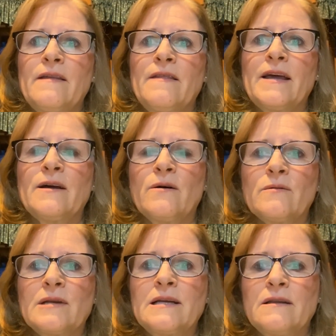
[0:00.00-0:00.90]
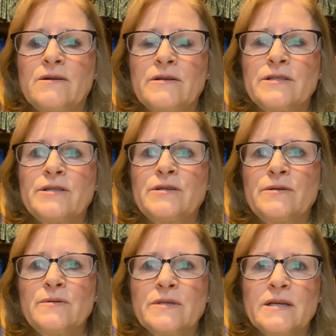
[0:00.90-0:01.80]
They only learn to
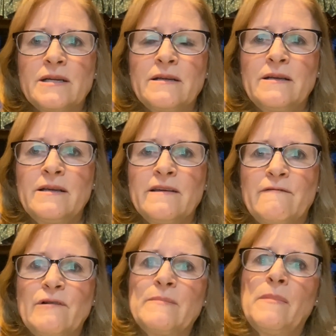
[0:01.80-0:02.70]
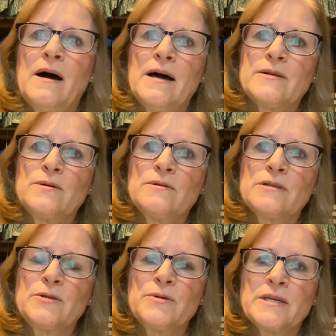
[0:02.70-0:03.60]
use it if we model
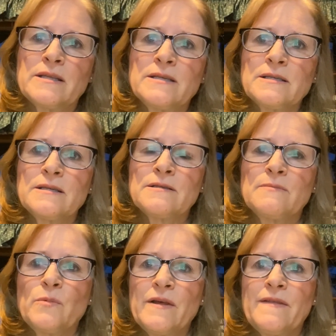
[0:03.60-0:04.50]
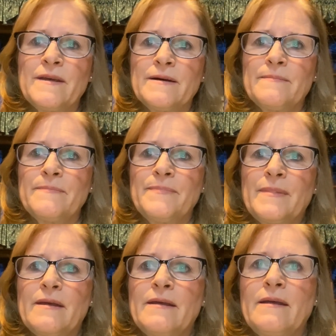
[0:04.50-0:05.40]
using the system with them.
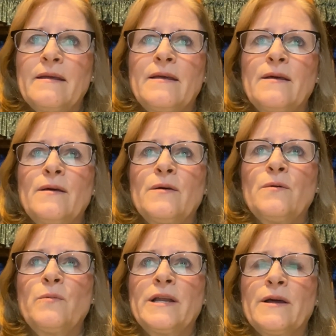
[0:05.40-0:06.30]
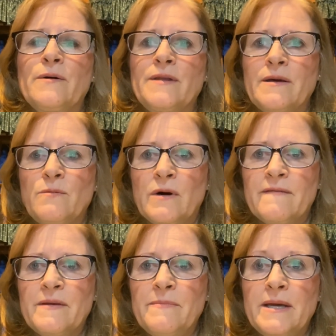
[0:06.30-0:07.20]
We know that one
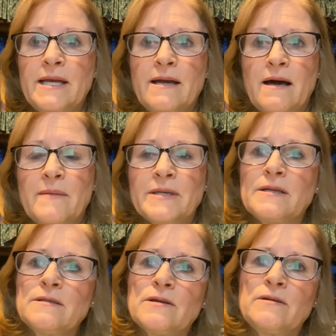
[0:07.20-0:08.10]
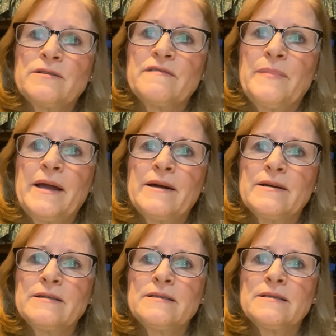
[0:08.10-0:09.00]
of the many common concerns of
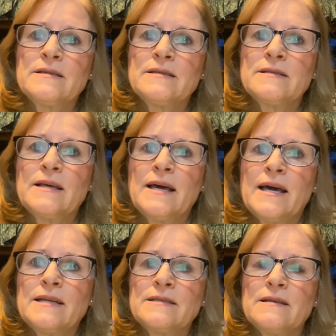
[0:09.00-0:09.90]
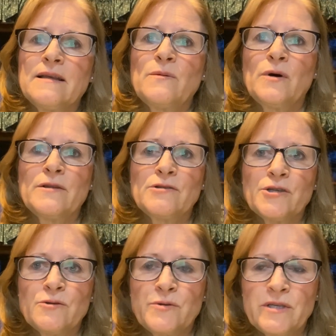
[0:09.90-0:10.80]
parents is that they want their
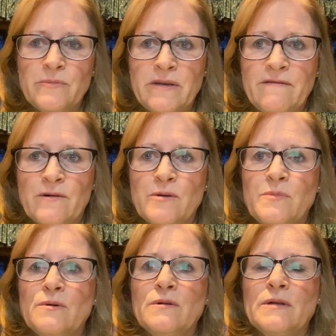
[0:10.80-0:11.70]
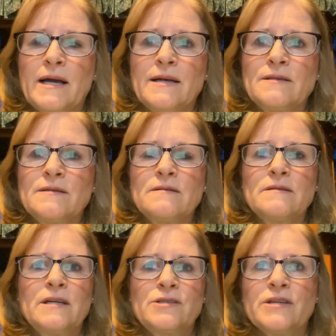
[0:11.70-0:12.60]
children to be verbal, as
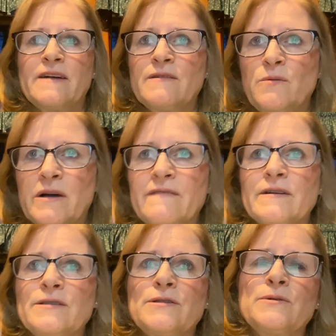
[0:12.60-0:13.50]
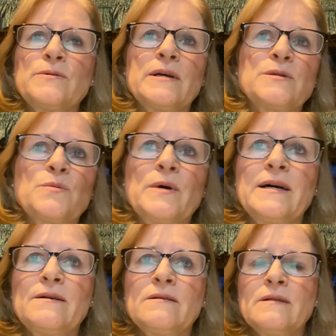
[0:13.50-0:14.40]
each and every one of us do as
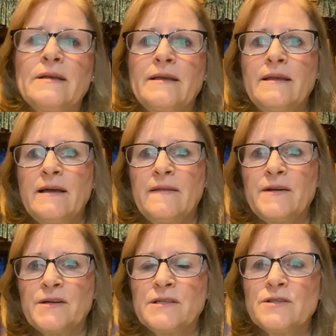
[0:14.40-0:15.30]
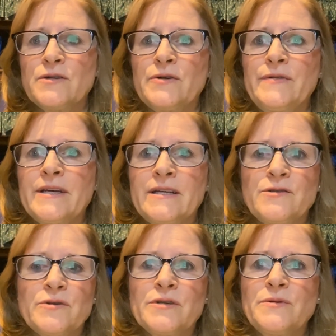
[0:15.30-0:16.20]
well, and they're concerned that
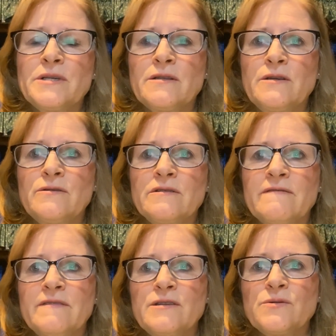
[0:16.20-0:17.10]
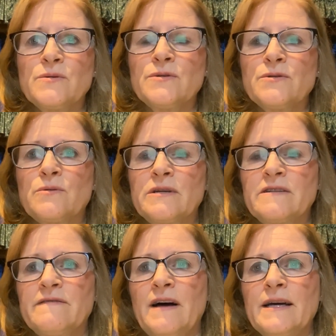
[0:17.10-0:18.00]
introducing the use of visuals or a
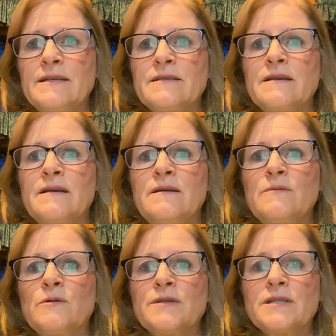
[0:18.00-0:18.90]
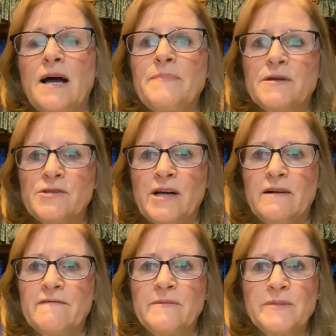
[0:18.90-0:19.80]
device will stop their
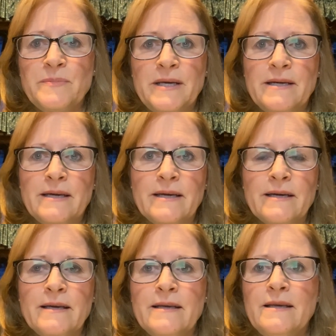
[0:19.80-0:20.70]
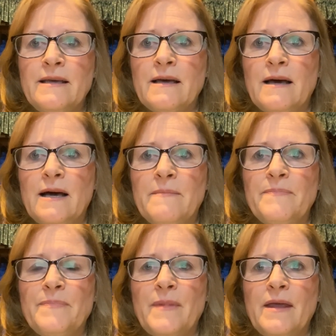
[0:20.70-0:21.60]
child from speaking.
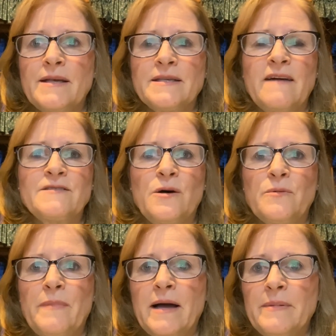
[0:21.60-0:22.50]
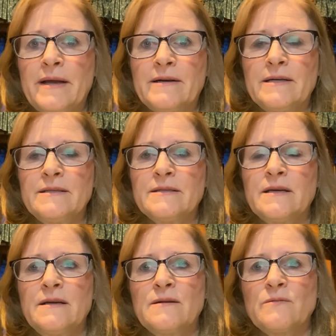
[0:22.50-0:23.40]
As I've told my parents,
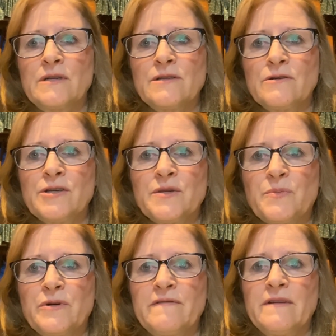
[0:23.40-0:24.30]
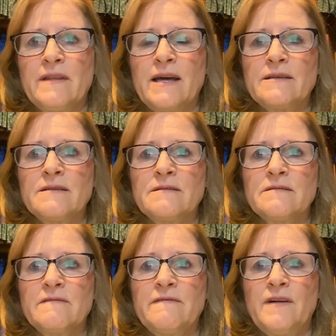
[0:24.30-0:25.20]
research has proven that
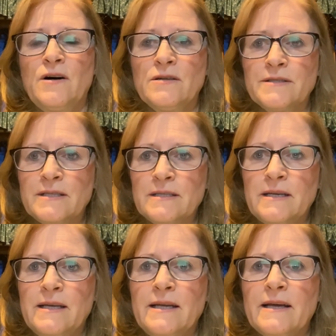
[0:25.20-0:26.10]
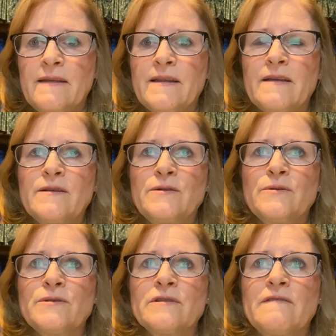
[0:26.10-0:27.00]
is false, and that the
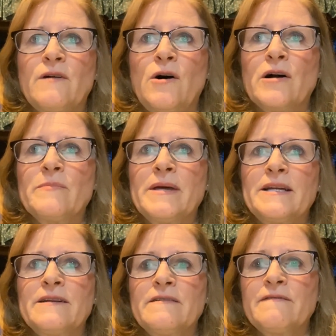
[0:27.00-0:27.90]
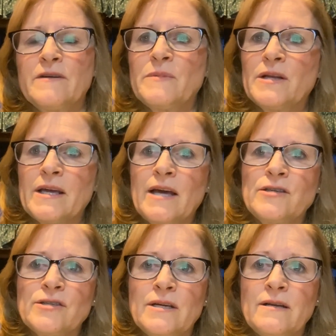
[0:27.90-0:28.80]
use of augmentative
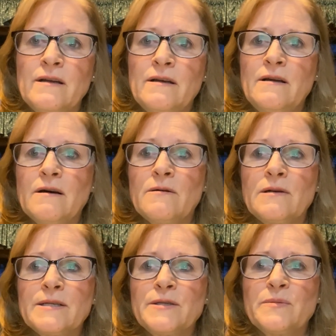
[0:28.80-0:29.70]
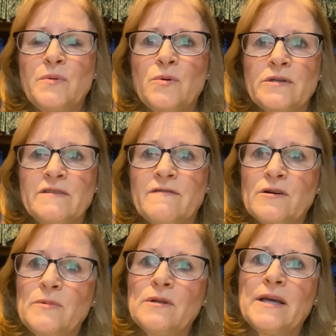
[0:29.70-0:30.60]
communication only supports
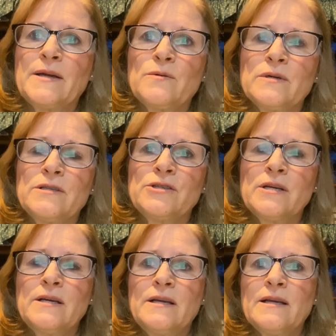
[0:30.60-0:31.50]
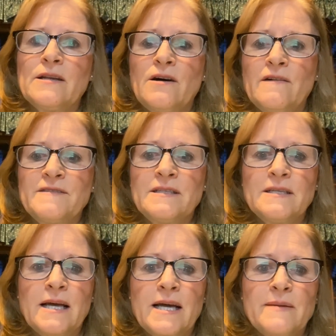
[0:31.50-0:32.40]
verbal language and
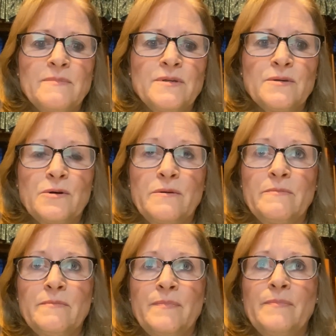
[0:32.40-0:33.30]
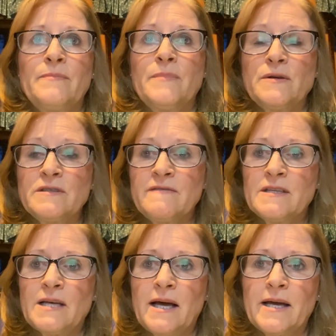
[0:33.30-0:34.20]
oftentimes, or most of the
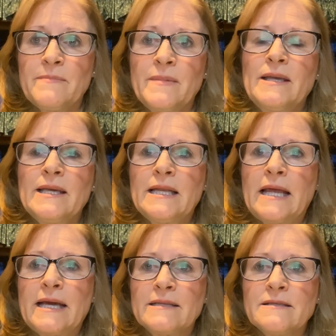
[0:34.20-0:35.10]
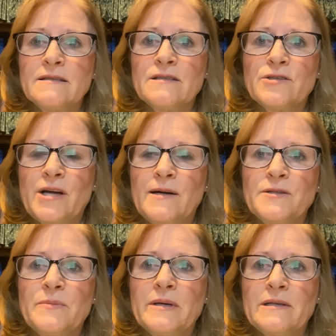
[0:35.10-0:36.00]
time, enhances the
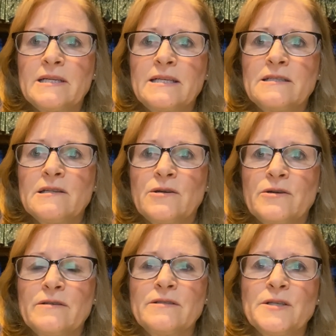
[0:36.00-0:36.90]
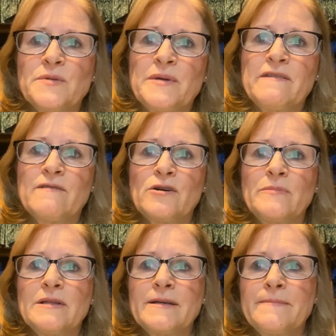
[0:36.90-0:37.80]
child's ability to learn to speak
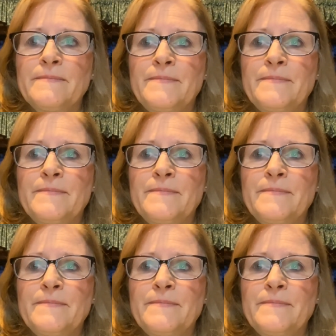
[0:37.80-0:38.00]
verbally.